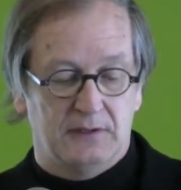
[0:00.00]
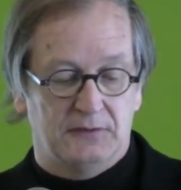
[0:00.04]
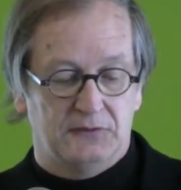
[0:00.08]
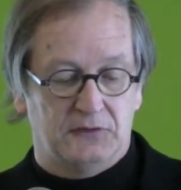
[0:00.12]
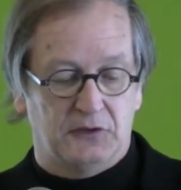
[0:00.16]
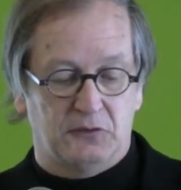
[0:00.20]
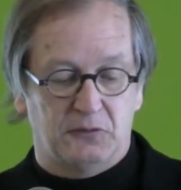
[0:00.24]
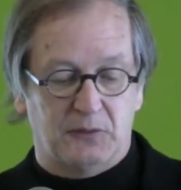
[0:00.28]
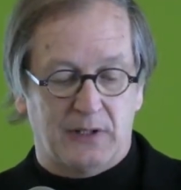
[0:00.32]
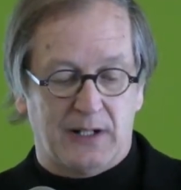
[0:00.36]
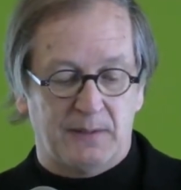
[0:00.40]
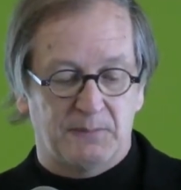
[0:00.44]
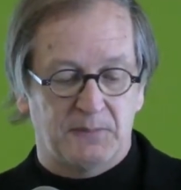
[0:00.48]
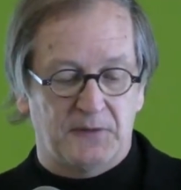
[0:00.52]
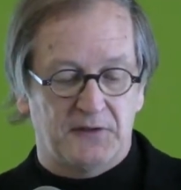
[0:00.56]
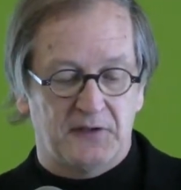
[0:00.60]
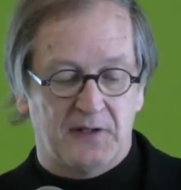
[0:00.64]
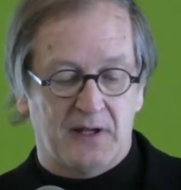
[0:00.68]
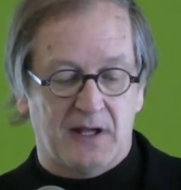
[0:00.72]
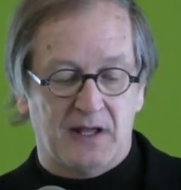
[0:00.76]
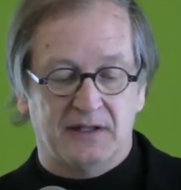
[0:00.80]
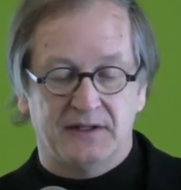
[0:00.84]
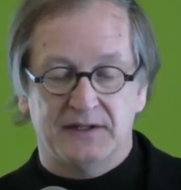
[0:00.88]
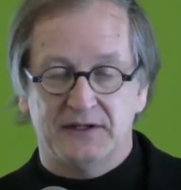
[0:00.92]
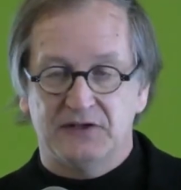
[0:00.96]
to grab the
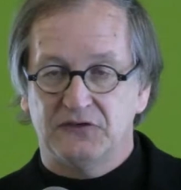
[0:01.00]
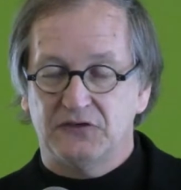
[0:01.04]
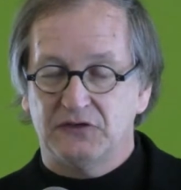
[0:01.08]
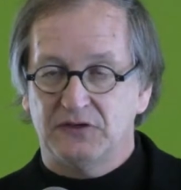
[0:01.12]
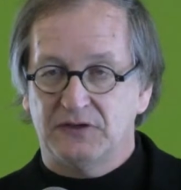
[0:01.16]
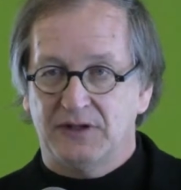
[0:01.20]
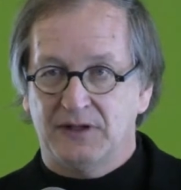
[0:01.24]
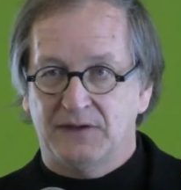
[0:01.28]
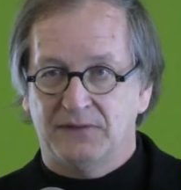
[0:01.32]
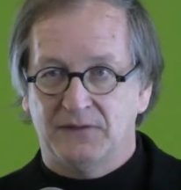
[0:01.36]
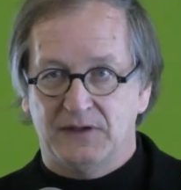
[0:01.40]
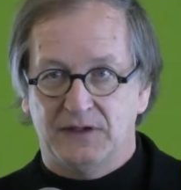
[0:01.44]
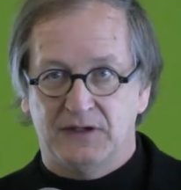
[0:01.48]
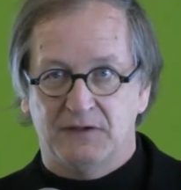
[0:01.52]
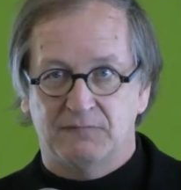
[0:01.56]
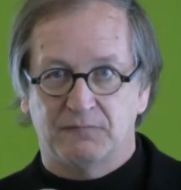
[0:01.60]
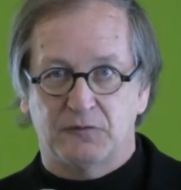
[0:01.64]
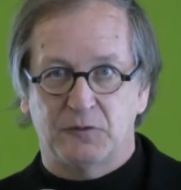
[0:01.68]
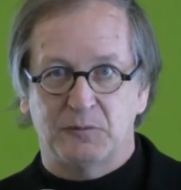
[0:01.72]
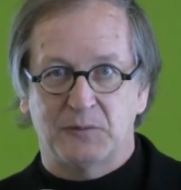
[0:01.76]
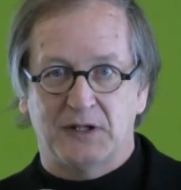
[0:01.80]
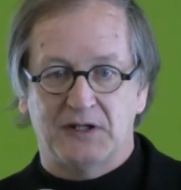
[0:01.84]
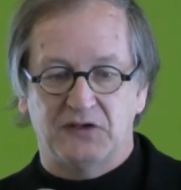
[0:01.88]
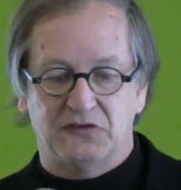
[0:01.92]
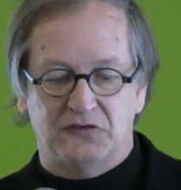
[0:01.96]
knowledge and the
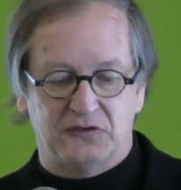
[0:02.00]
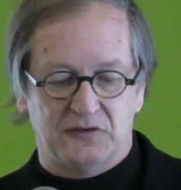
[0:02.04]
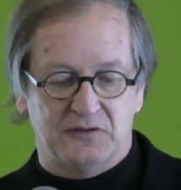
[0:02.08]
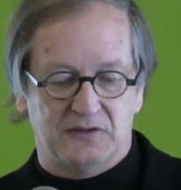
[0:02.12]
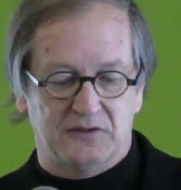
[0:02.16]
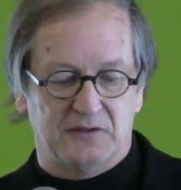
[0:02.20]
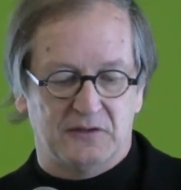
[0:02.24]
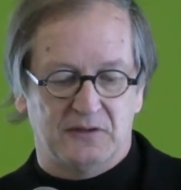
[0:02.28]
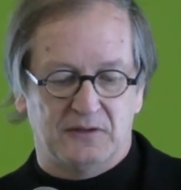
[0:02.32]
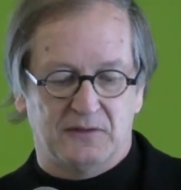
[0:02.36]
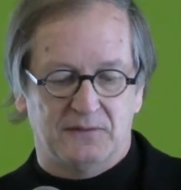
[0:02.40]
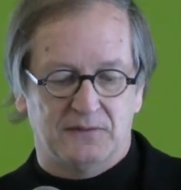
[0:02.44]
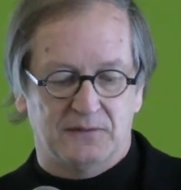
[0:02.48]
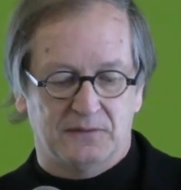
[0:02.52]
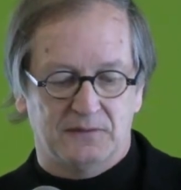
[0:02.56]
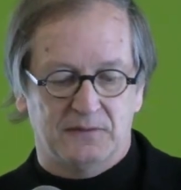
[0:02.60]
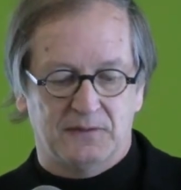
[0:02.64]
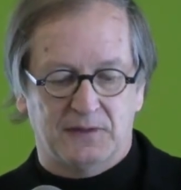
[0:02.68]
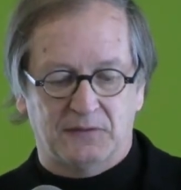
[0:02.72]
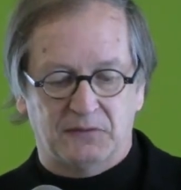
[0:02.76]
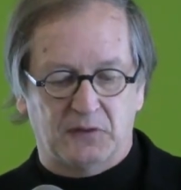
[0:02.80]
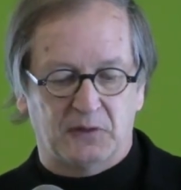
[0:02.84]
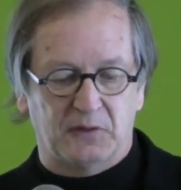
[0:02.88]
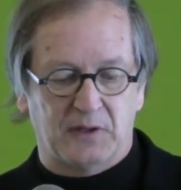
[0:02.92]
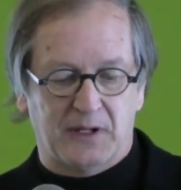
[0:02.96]
information
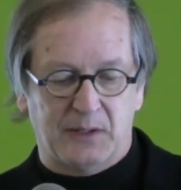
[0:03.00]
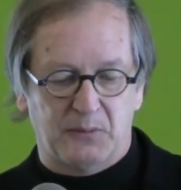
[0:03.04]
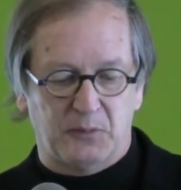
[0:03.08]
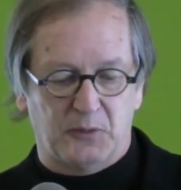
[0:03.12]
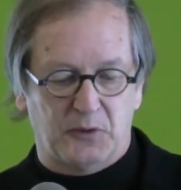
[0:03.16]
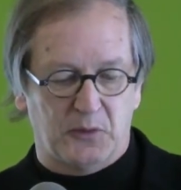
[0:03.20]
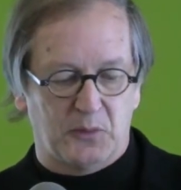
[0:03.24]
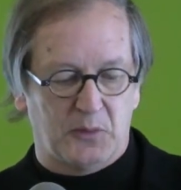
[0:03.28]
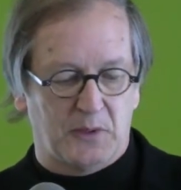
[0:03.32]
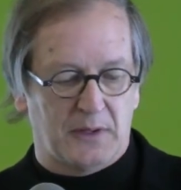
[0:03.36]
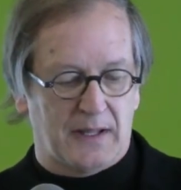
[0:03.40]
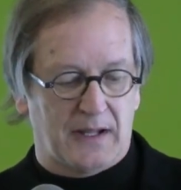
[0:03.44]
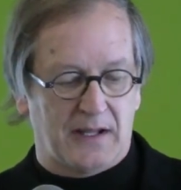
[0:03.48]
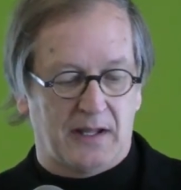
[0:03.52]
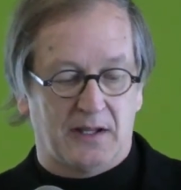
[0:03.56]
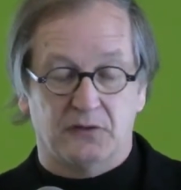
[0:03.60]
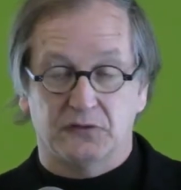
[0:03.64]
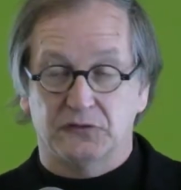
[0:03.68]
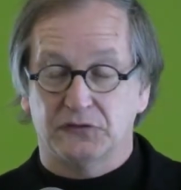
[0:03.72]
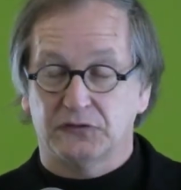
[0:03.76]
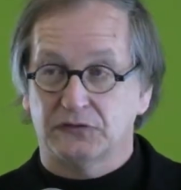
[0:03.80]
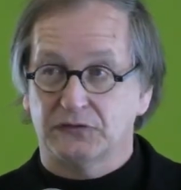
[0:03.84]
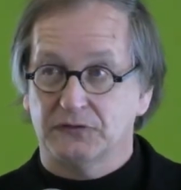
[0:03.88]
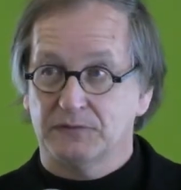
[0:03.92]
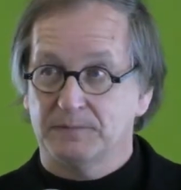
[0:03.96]
that the library will
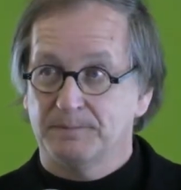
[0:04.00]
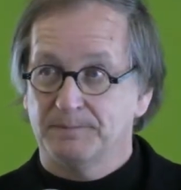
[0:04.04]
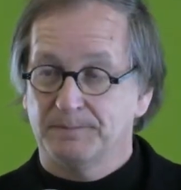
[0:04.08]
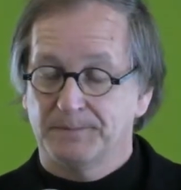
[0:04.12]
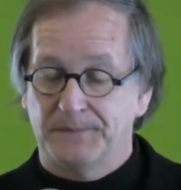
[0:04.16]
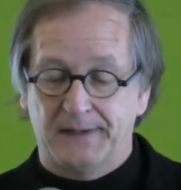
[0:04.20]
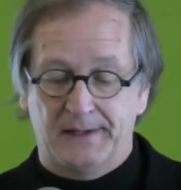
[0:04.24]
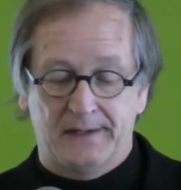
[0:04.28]
house.